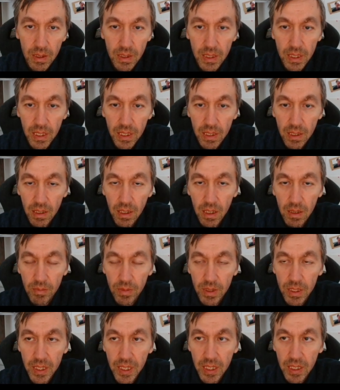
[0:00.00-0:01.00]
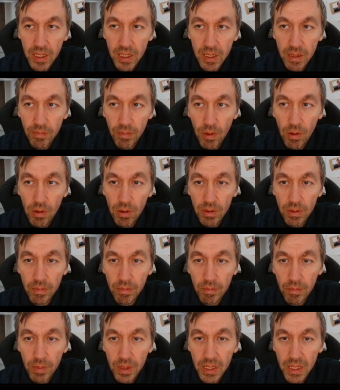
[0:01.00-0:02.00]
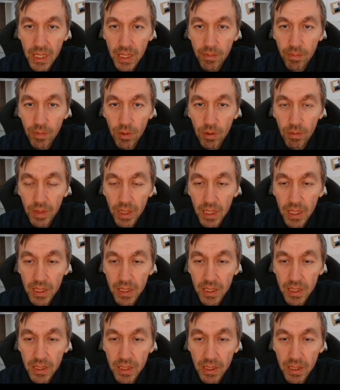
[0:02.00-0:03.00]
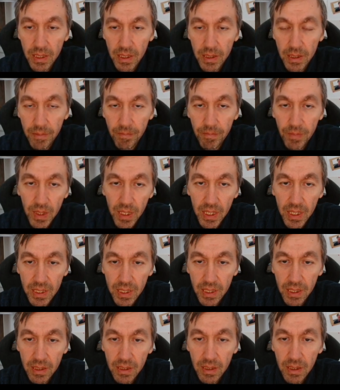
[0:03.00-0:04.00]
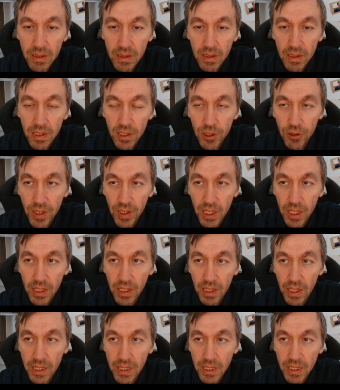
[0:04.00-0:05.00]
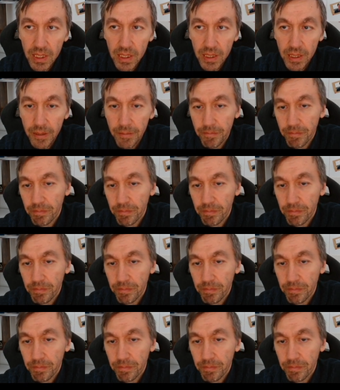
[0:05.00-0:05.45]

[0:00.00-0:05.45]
Ding calmly takes the pawn, but Nepo makes yet another tricky idea.